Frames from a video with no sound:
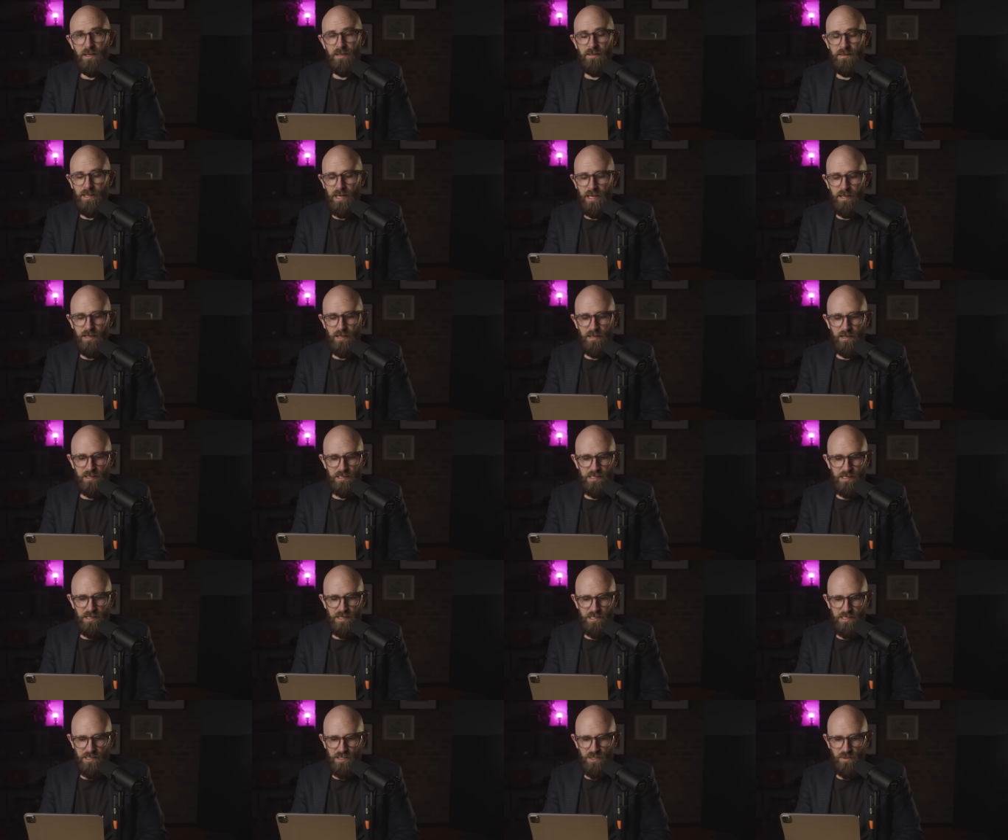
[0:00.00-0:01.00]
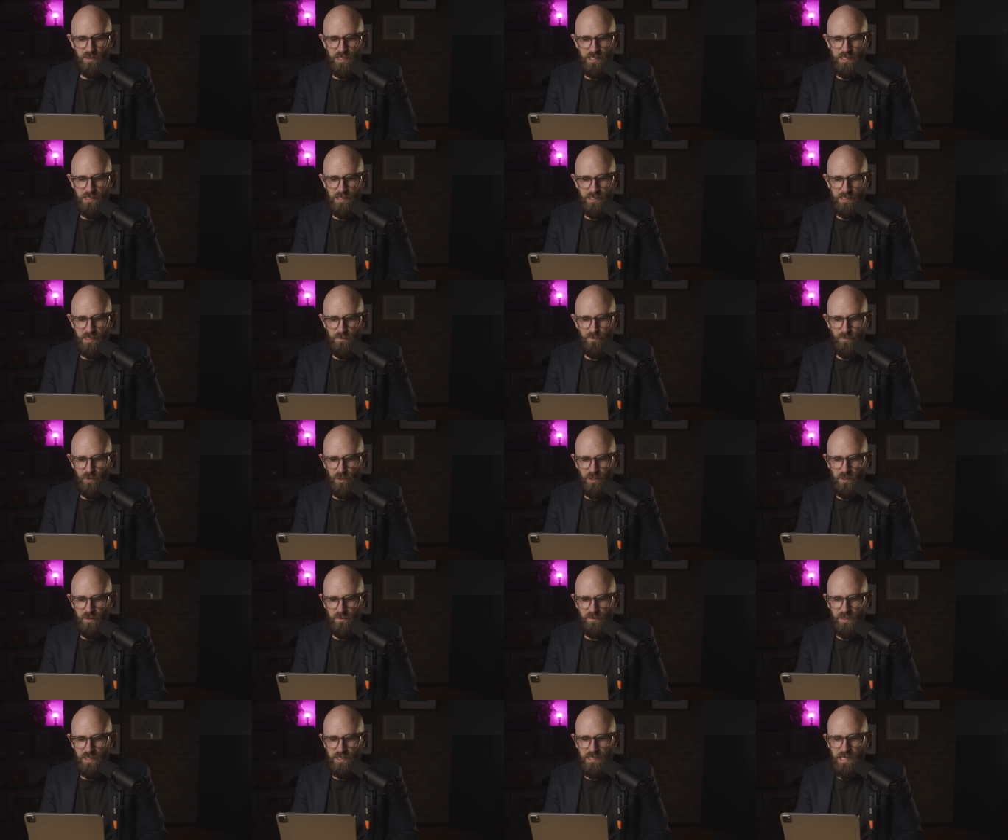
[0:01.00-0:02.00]
Then in 1992, a study
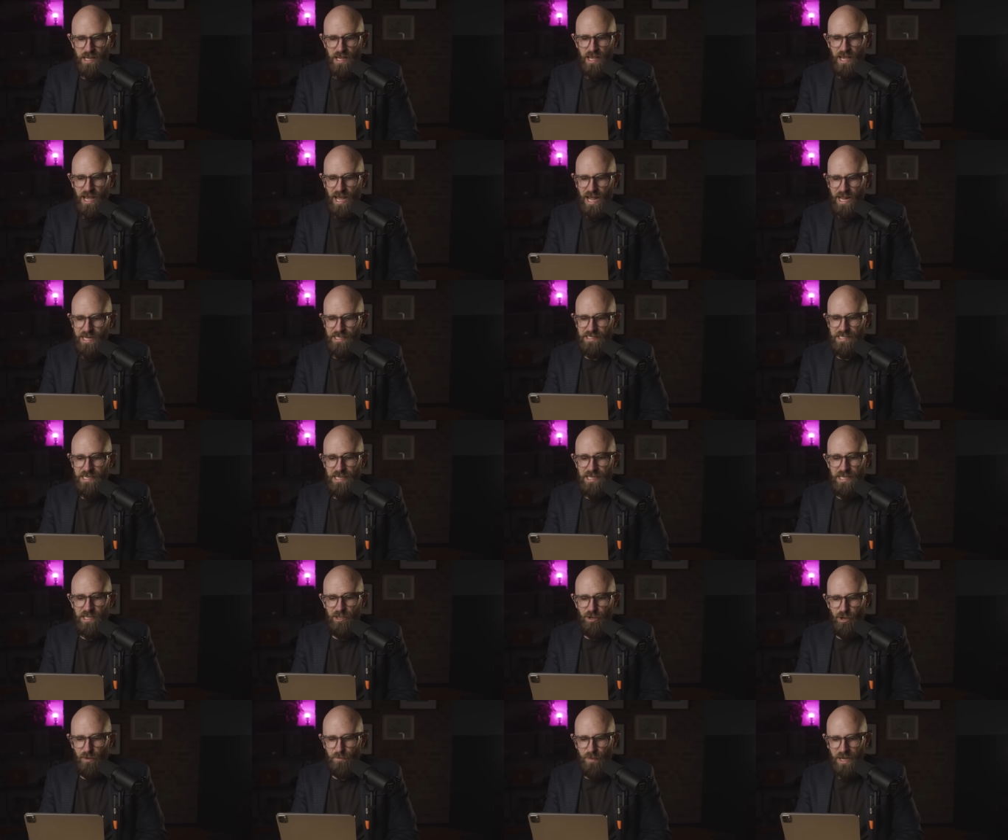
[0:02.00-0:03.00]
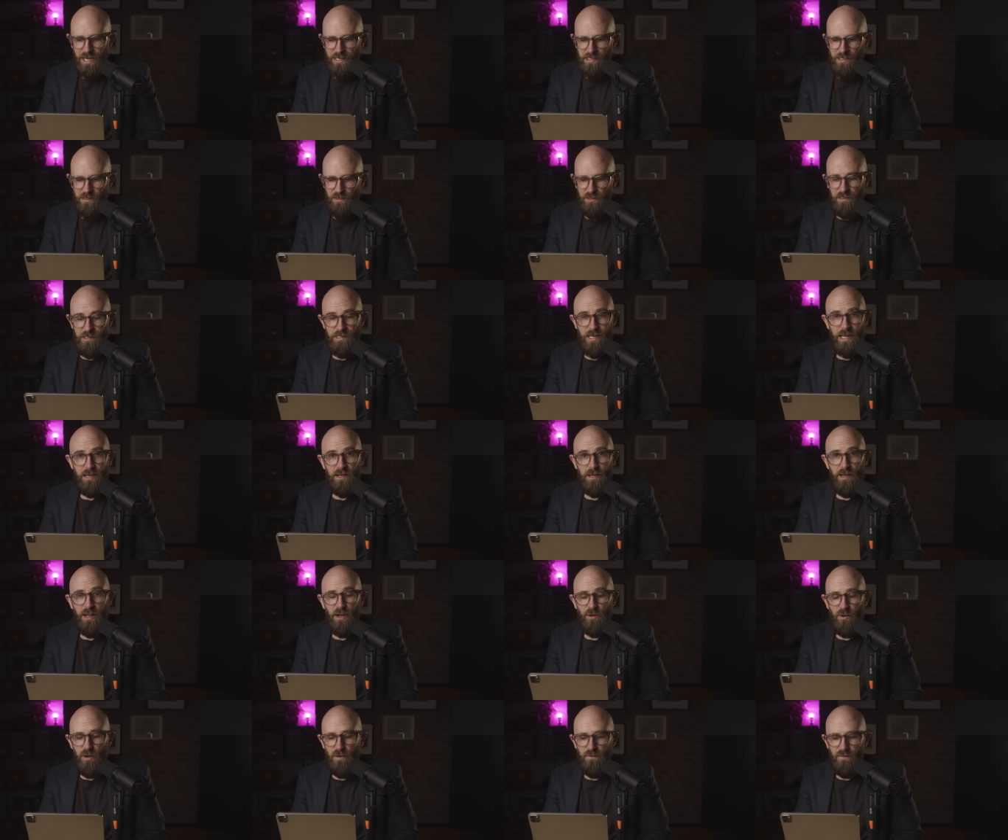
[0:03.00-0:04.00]
proved that anti-neoplastons had
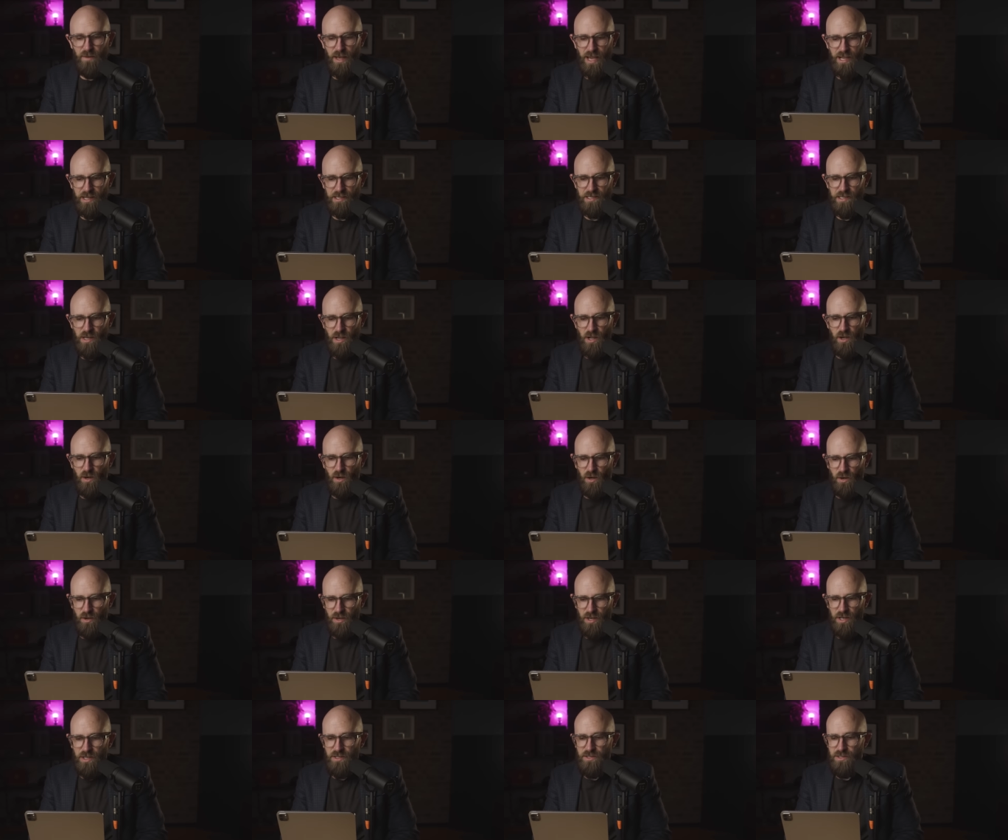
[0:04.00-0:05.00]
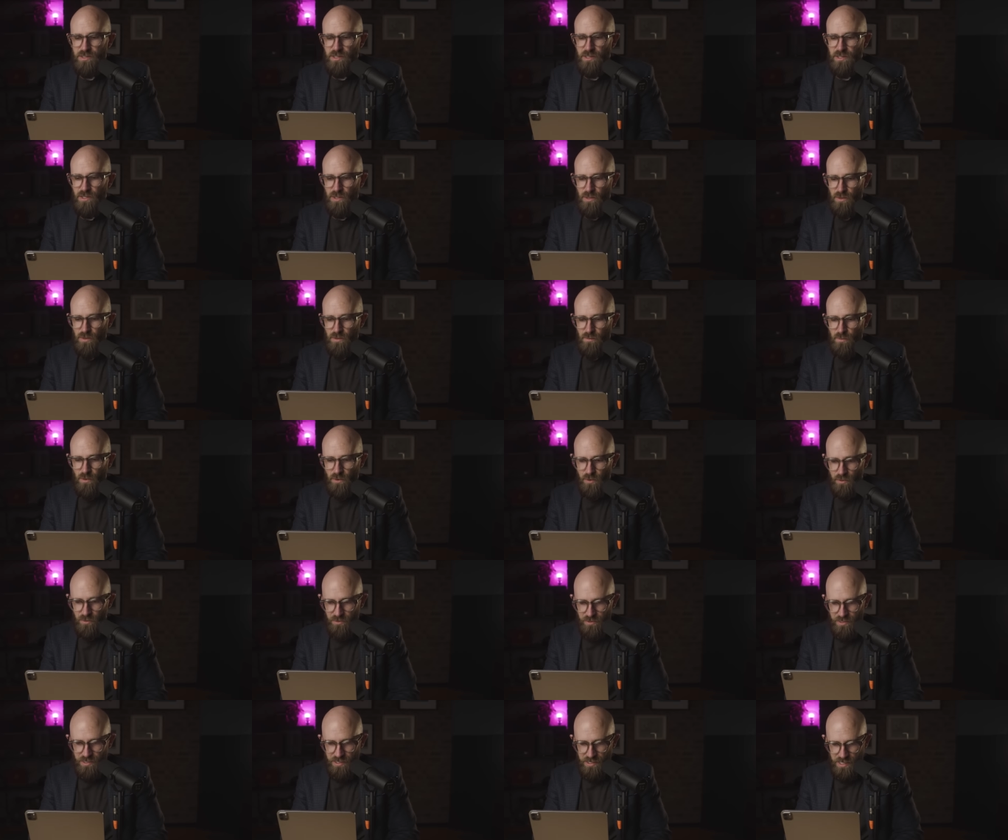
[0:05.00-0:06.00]
no effect on
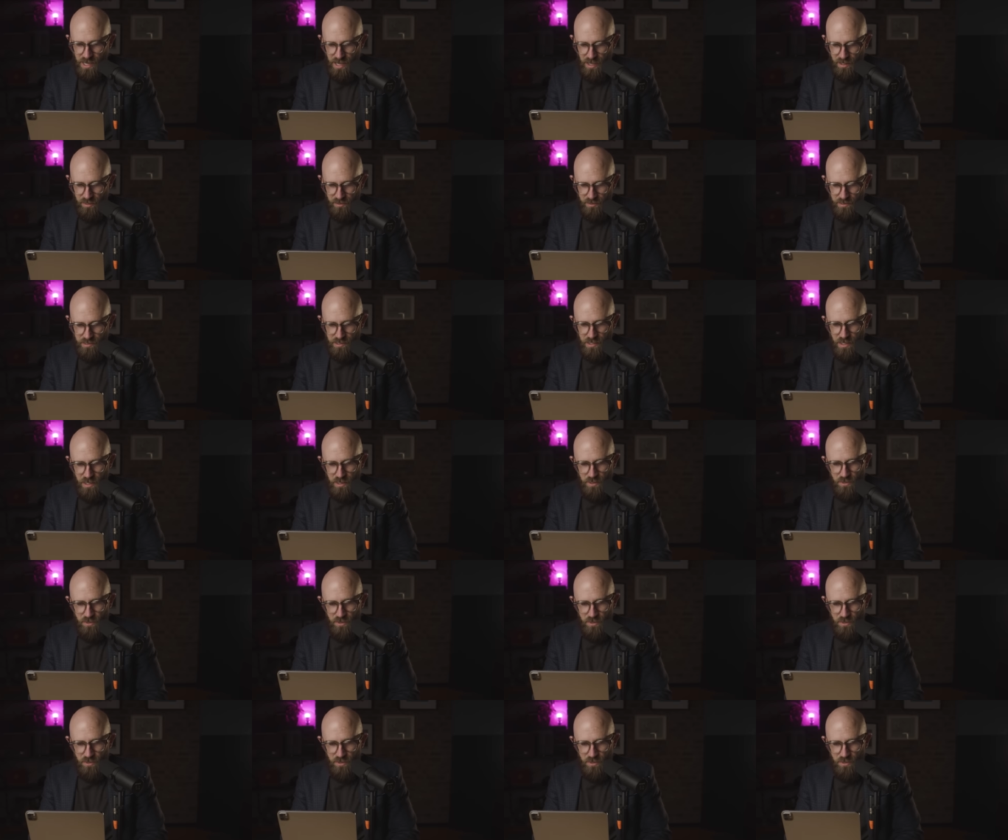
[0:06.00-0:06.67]
tumoral cells.